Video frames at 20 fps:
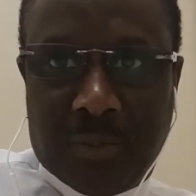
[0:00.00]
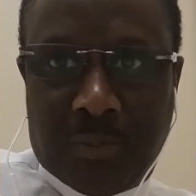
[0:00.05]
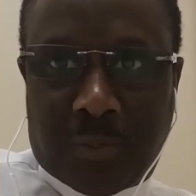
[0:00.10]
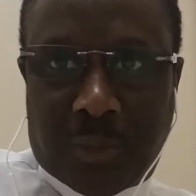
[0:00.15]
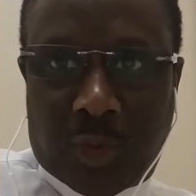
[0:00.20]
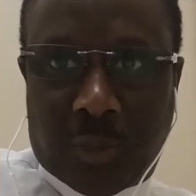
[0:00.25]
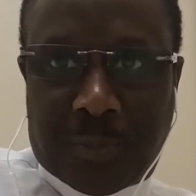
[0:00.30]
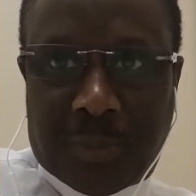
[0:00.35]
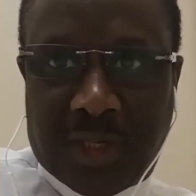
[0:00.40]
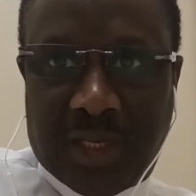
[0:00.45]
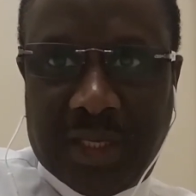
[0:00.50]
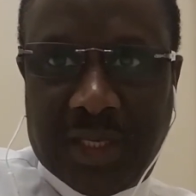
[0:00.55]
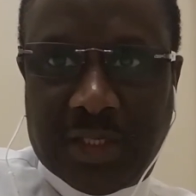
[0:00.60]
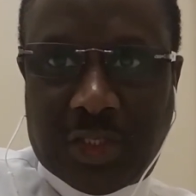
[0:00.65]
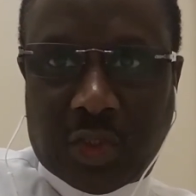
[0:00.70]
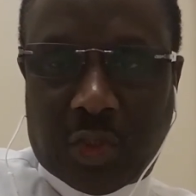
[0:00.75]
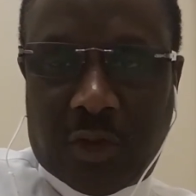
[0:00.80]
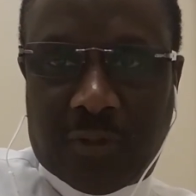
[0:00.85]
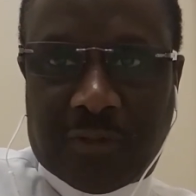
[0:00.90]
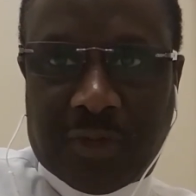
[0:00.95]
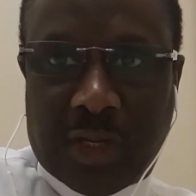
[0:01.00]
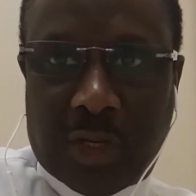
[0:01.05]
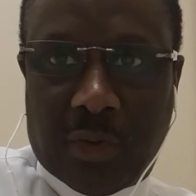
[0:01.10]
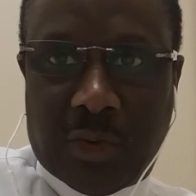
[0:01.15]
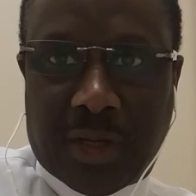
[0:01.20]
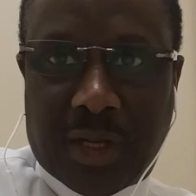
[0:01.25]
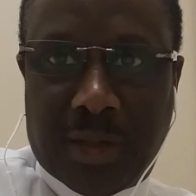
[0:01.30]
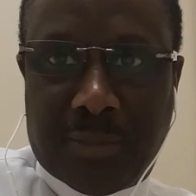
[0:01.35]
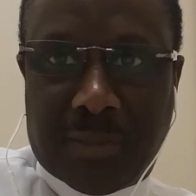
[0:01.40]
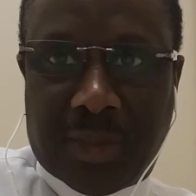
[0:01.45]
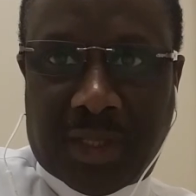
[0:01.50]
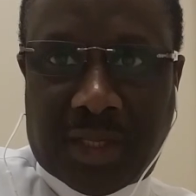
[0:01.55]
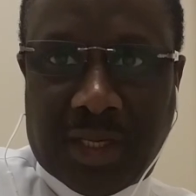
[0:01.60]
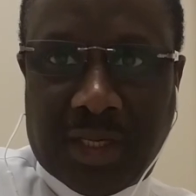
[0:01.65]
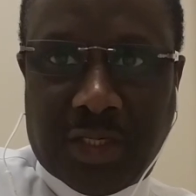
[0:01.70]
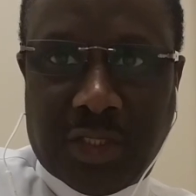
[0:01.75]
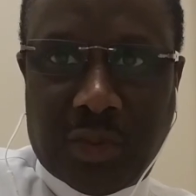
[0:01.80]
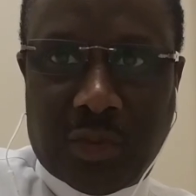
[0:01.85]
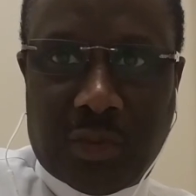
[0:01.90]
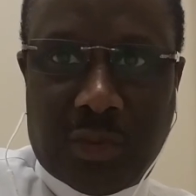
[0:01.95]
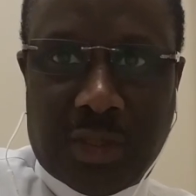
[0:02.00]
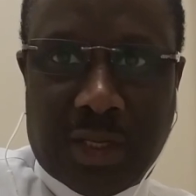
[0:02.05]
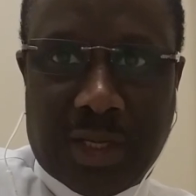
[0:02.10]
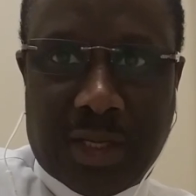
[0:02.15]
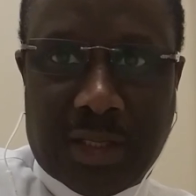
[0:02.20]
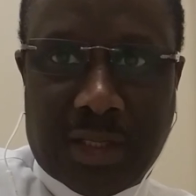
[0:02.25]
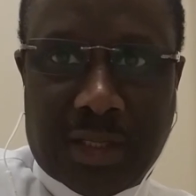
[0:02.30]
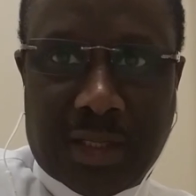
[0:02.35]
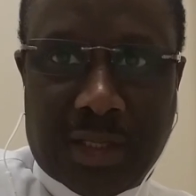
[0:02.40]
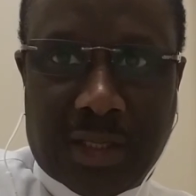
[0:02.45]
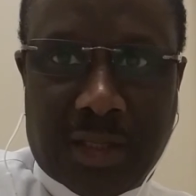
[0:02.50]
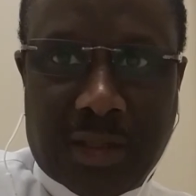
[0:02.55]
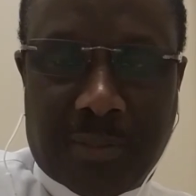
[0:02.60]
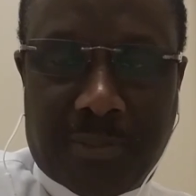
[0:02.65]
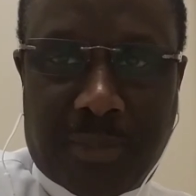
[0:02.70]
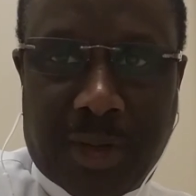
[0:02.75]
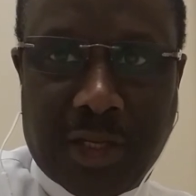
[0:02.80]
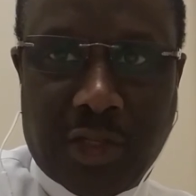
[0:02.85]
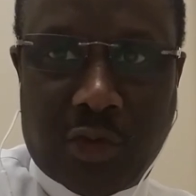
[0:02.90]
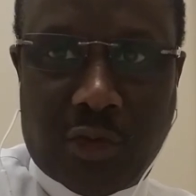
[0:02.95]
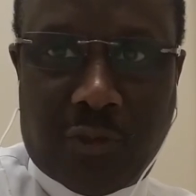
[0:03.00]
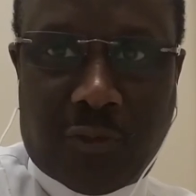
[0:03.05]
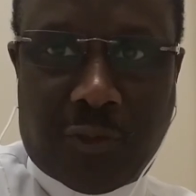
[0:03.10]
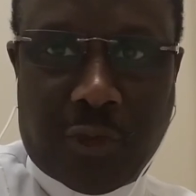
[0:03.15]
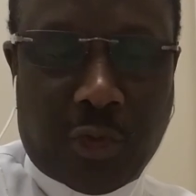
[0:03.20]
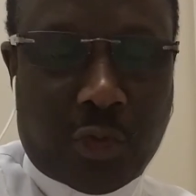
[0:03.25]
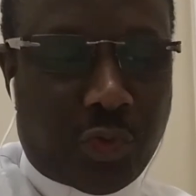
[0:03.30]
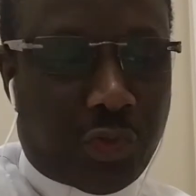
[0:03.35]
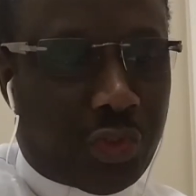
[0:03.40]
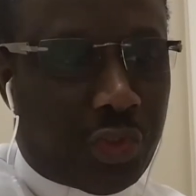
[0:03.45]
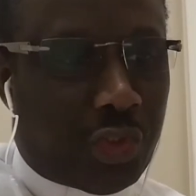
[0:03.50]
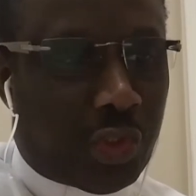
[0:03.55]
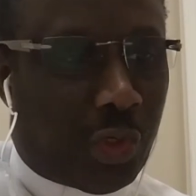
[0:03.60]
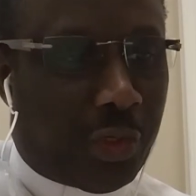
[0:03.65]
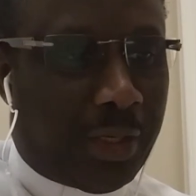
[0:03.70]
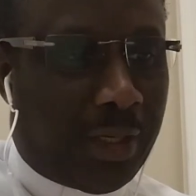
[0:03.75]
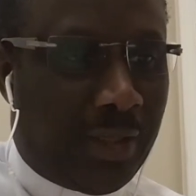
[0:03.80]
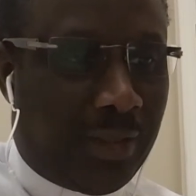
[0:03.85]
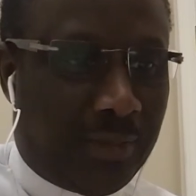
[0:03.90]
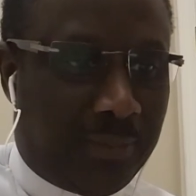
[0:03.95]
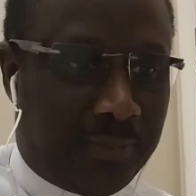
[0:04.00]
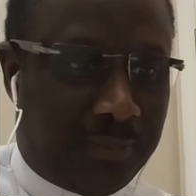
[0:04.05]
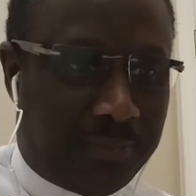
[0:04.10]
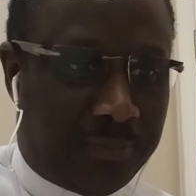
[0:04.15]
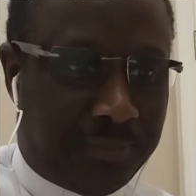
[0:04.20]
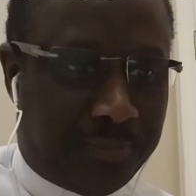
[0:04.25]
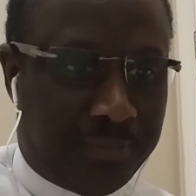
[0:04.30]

proprietor of Hello Gambia Radio and Banjul Focus Journal,